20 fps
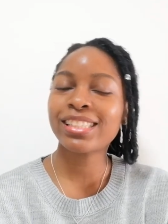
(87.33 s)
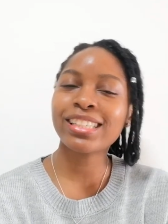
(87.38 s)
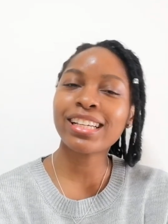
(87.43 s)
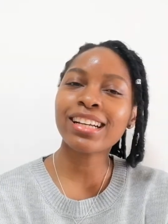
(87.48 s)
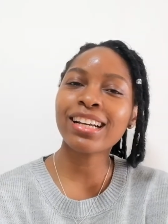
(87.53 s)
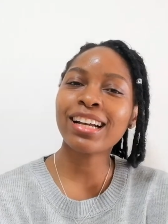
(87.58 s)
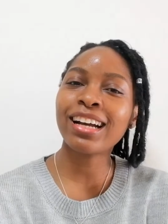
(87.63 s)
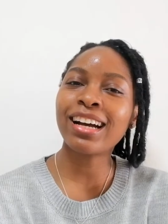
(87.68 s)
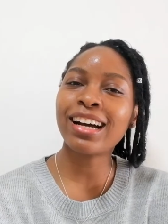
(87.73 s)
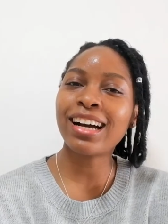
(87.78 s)

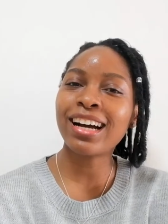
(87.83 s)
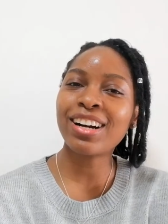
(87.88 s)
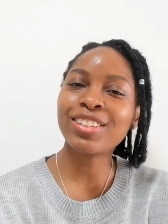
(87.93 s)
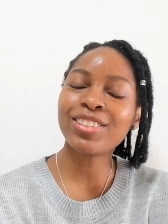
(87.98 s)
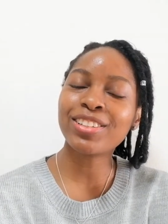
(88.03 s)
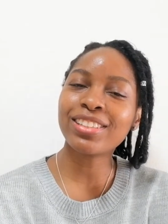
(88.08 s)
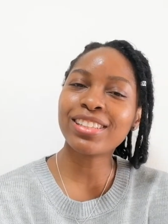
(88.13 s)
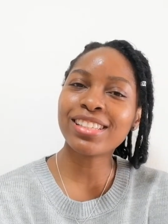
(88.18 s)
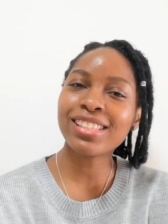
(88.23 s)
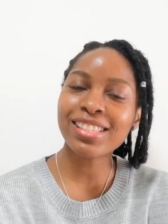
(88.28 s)
check her
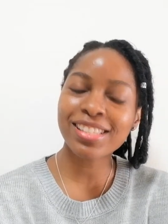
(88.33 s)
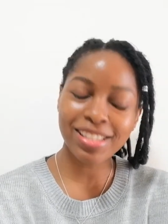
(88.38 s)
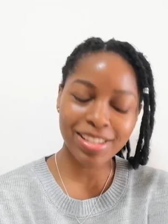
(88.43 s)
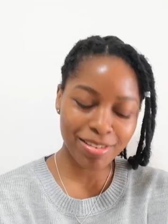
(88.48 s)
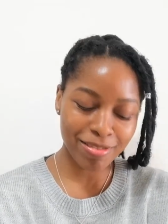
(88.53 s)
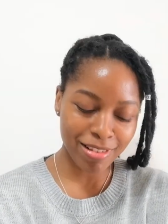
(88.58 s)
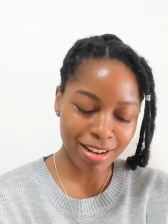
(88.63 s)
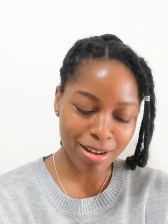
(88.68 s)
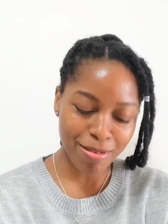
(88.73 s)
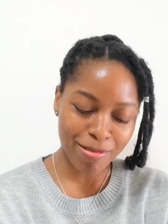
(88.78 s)
out on
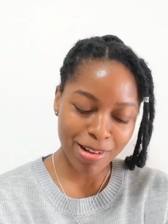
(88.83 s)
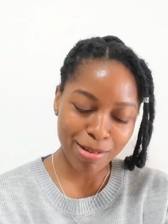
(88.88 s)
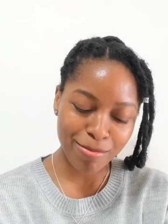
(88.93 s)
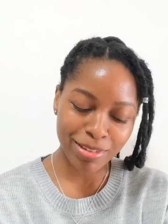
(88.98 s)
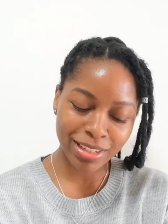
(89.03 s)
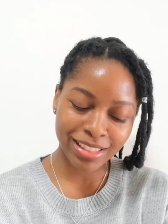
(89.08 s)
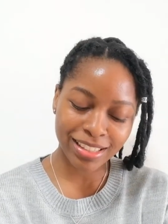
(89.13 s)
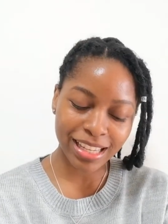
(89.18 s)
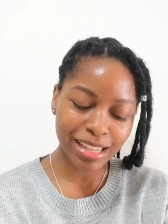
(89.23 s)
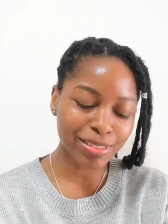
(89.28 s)
Instagram. One
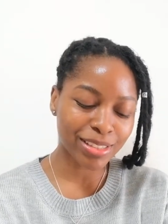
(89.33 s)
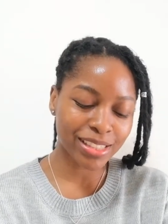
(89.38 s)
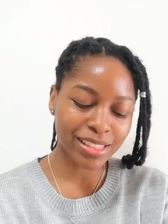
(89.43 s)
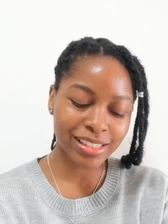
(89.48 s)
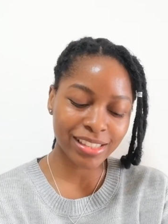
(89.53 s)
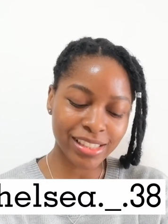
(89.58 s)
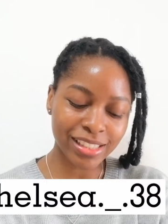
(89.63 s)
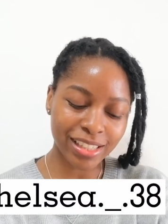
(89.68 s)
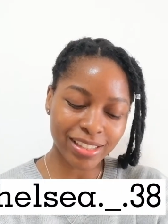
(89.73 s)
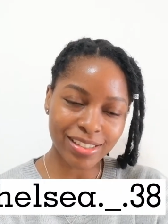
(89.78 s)
more time,
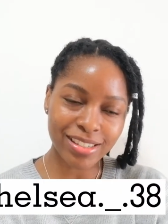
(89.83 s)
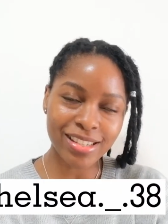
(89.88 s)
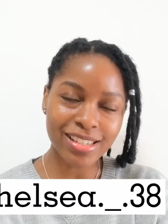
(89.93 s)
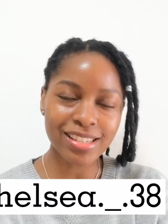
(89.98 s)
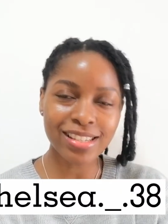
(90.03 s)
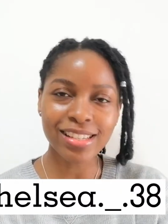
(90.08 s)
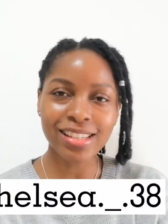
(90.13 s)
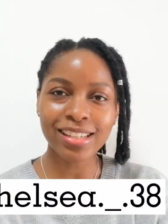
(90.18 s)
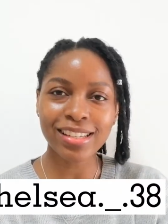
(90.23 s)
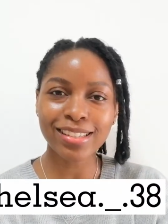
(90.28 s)
she's
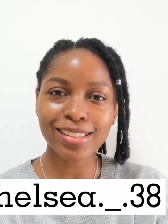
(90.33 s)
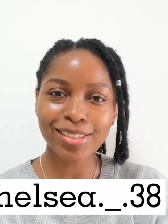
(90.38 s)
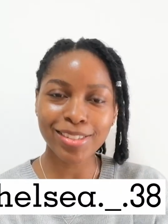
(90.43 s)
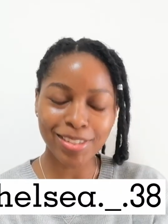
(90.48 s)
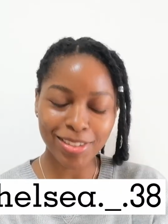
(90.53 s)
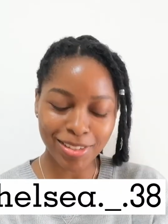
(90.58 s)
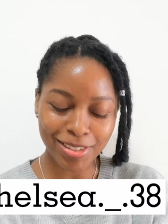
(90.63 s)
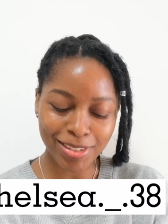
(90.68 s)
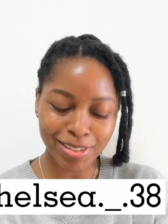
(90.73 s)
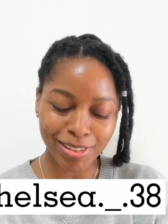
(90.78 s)

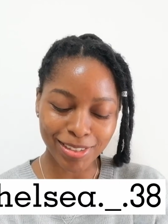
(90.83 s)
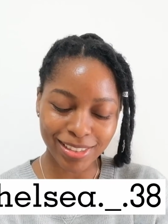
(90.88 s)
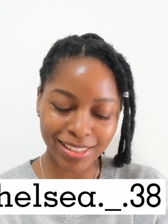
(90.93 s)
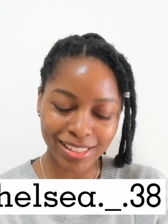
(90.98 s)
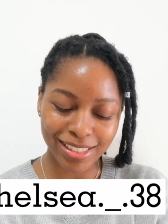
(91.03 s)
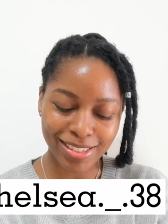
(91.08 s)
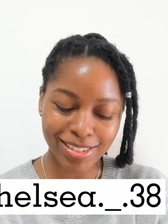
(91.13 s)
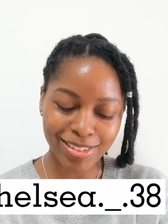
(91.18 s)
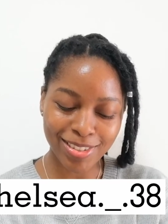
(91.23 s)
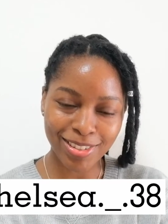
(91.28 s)

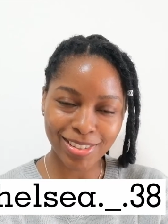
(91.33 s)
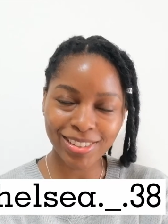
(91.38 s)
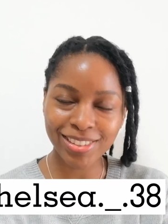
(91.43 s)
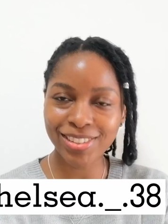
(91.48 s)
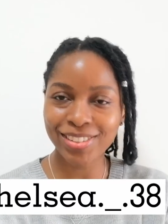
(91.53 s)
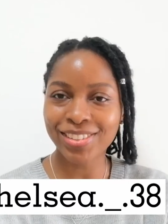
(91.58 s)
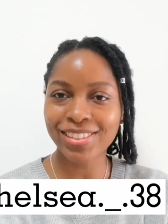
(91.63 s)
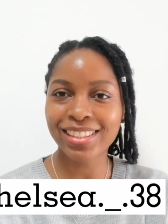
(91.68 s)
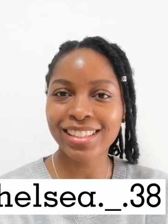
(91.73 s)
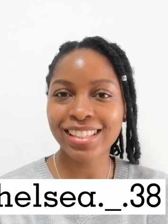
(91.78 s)

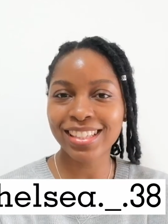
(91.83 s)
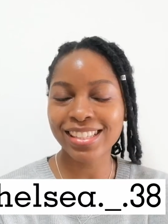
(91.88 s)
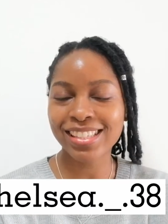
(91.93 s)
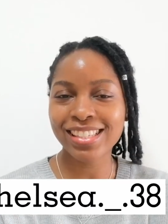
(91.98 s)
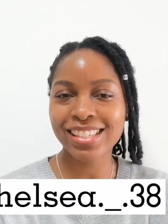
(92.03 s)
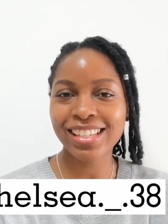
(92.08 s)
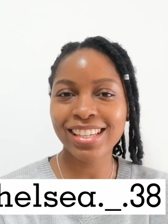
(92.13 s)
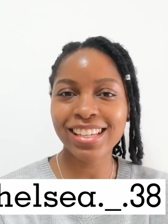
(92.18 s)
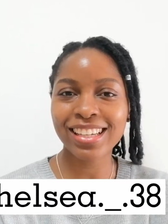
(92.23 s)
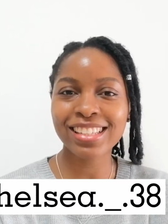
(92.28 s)

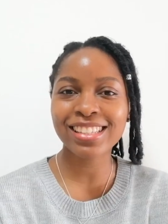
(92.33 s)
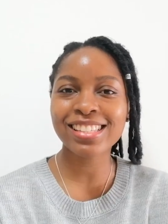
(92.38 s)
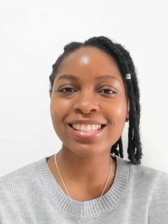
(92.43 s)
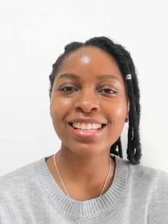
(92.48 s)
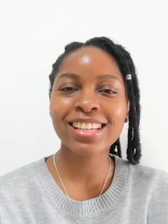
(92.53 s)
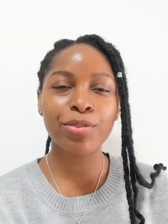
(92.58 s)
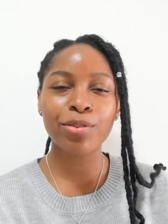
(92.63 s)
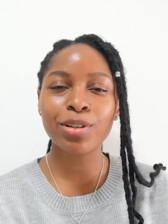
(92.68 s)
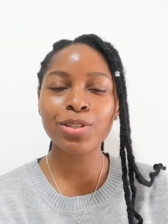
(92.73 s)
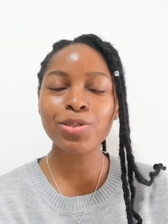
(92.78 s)
chelsea.underscore.38.
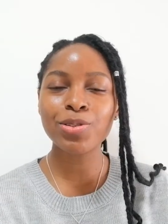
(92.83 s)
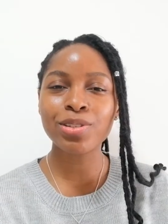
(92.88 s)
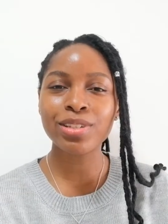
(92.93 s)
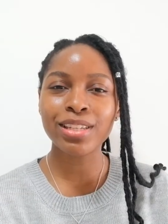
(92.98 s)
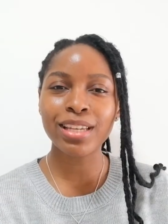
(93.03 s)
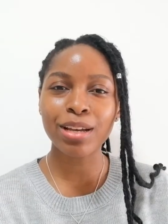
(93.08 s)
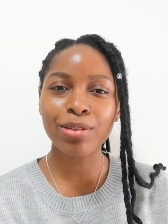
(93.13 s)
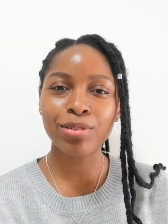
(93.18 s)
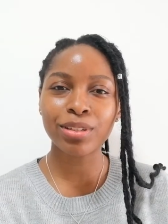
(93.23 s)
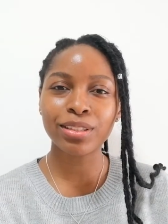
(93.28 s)
If you want to
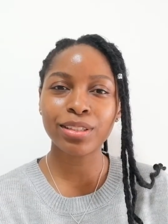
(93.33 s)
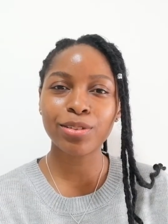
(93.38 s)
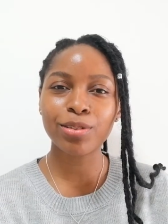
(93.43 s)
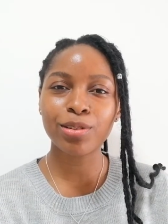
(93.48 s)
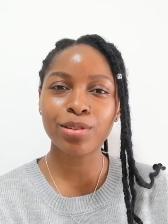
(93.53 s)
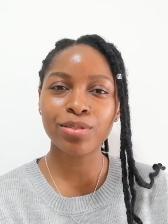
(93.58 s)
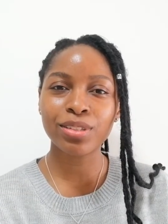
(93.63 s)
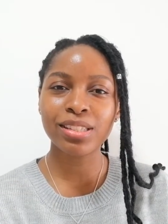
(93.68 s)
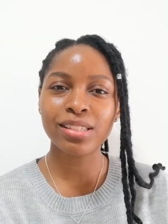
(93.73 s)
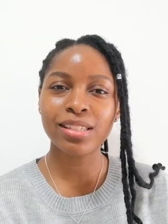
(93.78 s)
hear what the
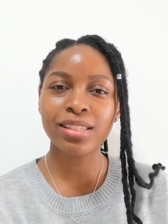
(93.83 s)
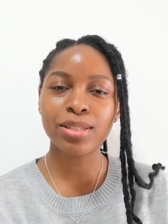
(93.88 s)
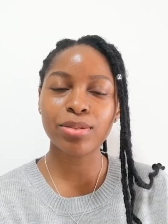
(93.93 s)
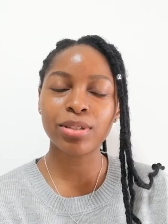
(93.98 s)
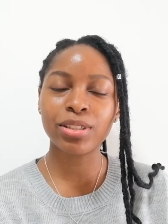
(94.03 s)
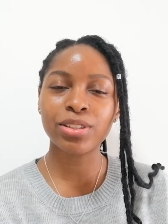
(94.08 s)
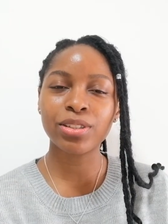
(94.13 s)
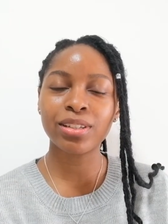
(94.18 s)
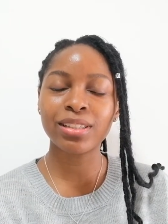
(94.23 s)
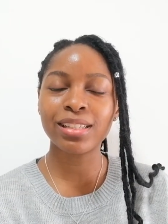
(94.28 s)
COVID
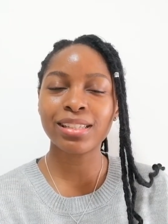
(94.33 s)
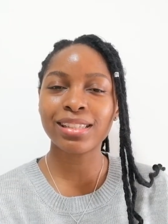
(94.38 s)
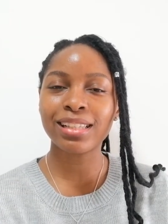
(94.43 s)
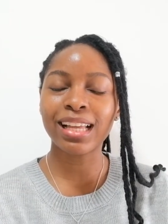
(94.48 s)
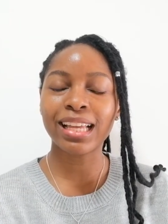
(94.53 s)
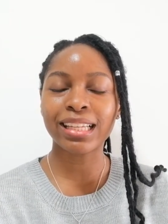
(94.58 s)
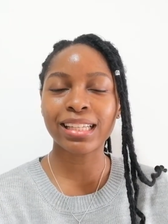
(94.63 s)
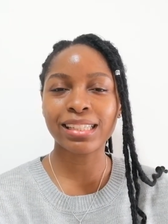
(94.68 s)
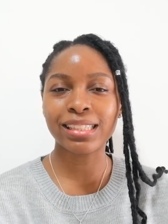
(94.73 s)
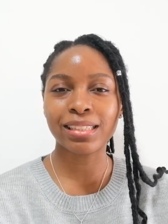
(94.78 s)
situation is
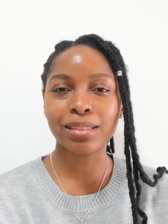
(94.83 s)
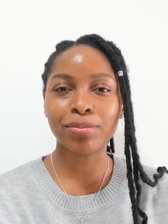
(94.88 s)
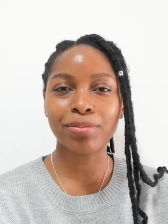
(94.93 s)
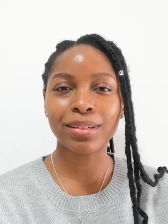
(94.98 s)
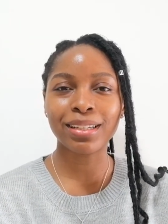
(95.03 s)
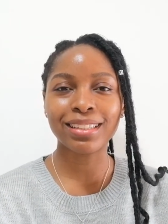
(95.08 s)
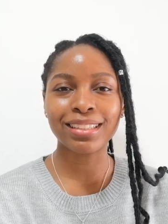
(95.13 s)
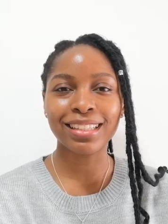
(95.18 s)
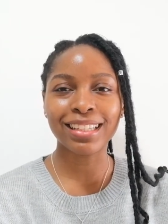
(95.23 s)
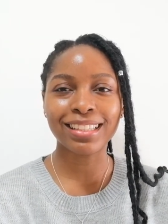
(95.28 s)
like in
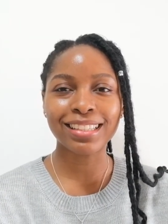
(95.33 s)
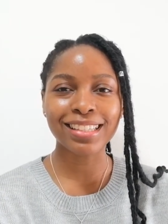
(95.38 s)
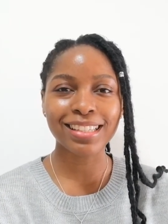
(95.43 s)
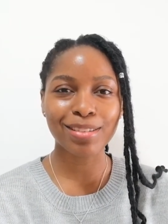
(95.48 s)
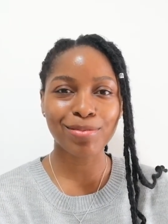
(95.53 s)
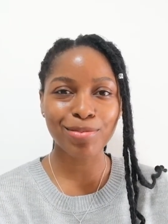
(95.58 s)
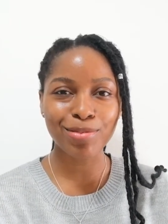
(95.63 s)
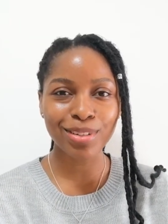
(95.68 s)
Japan, then keep